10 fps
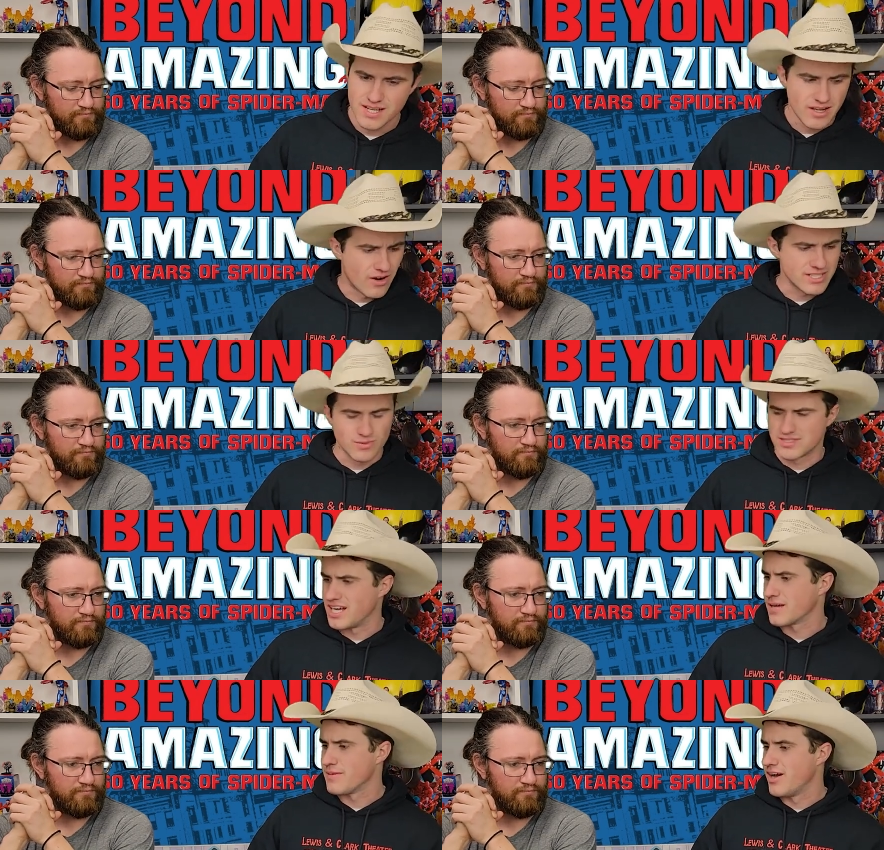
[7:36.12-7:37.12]
Speaker 1: All right, do you want to
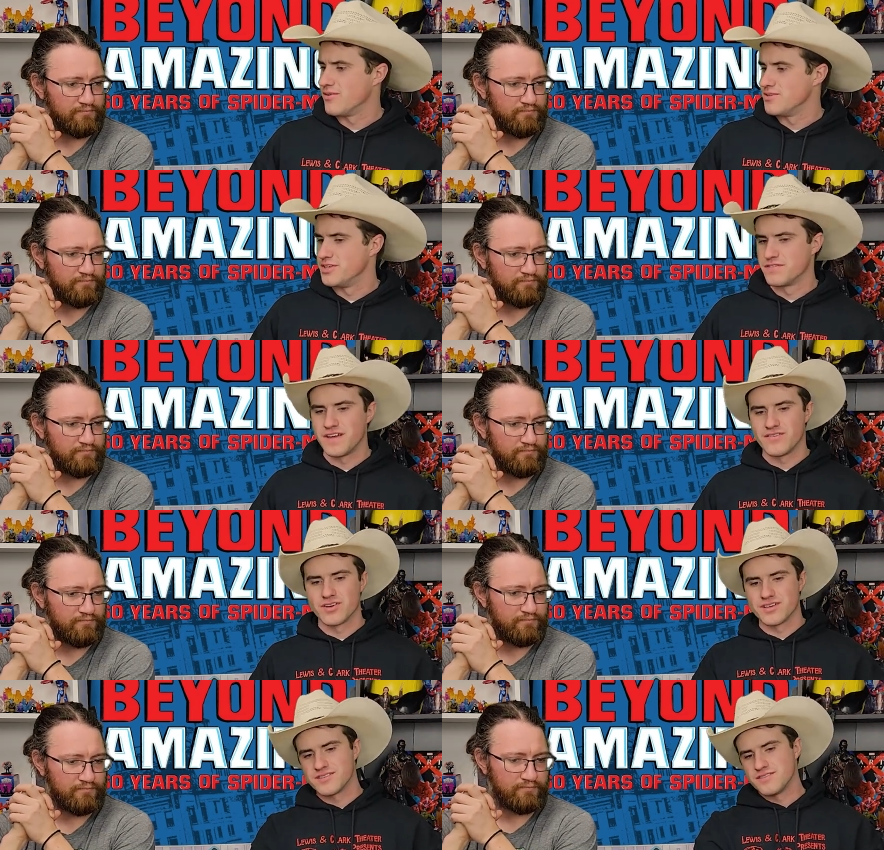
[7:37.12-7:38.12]
talk about your
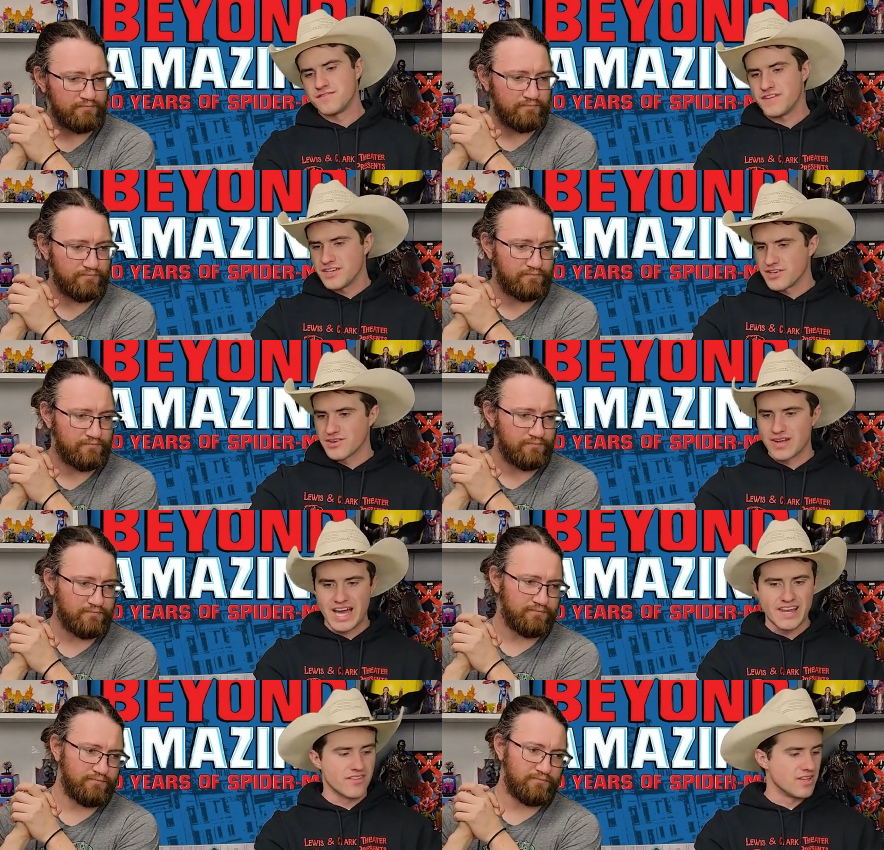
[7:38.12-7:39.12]
favorite figure
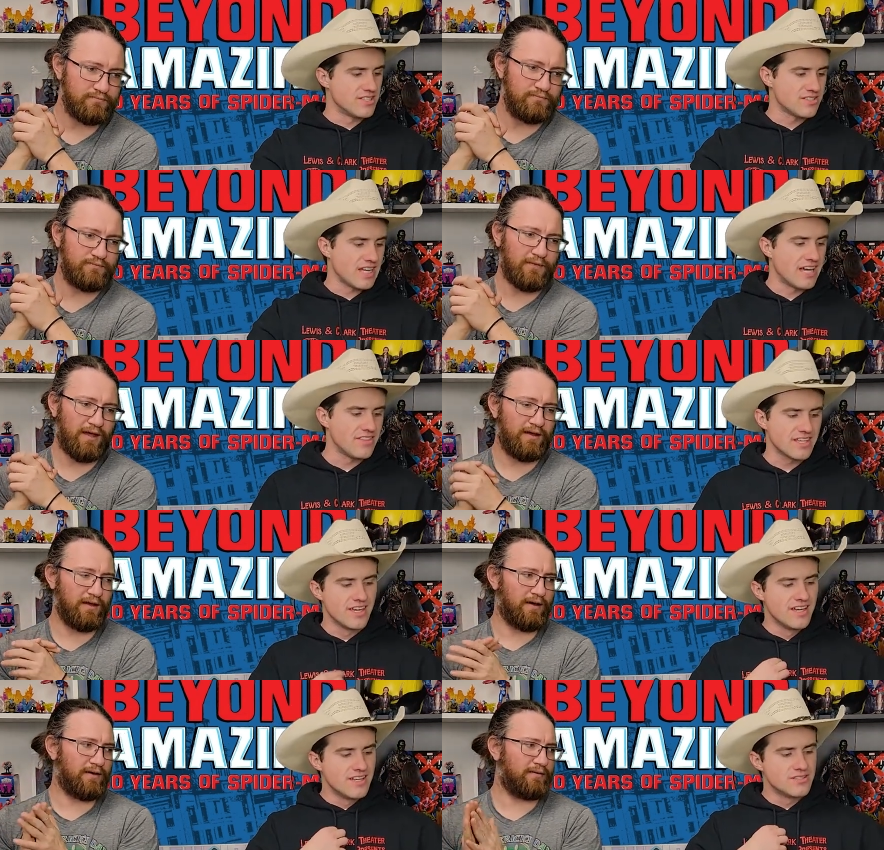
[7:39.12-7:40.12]
out of the list. I think
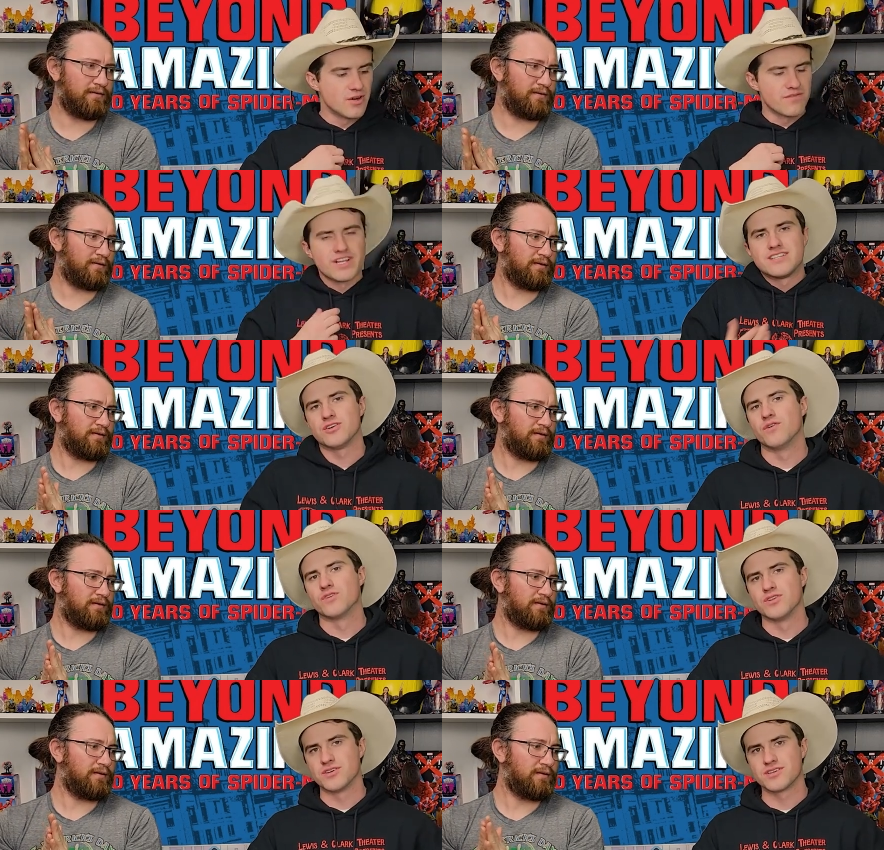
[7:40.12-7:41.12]
yeah. don't forget to
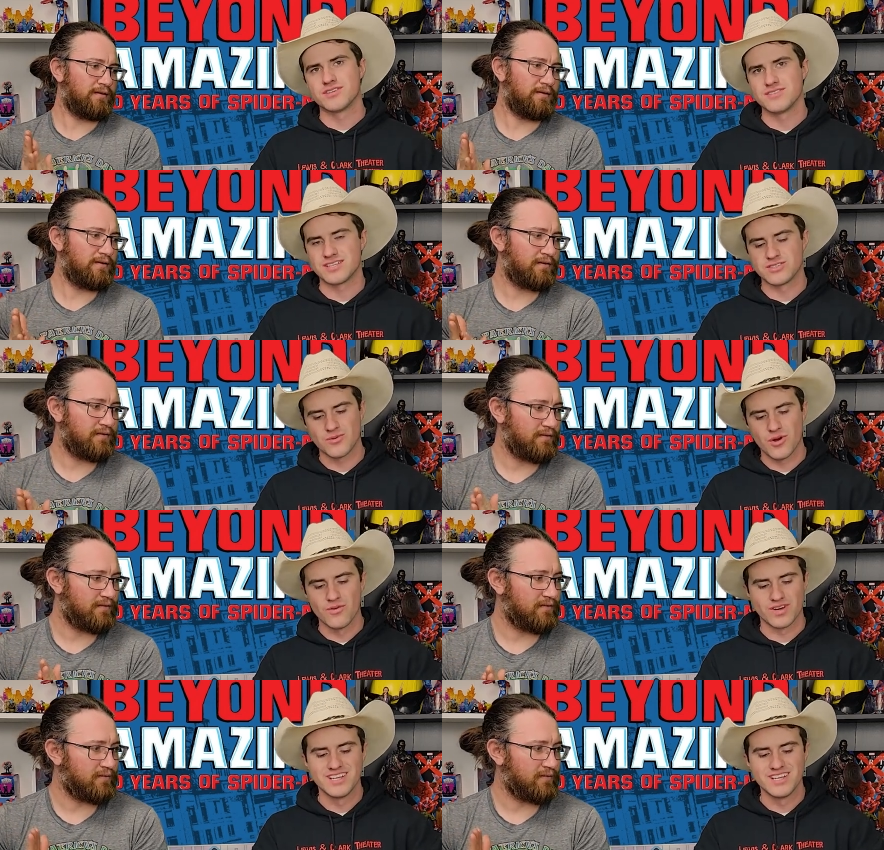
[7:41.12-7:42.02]
overlook, like don't over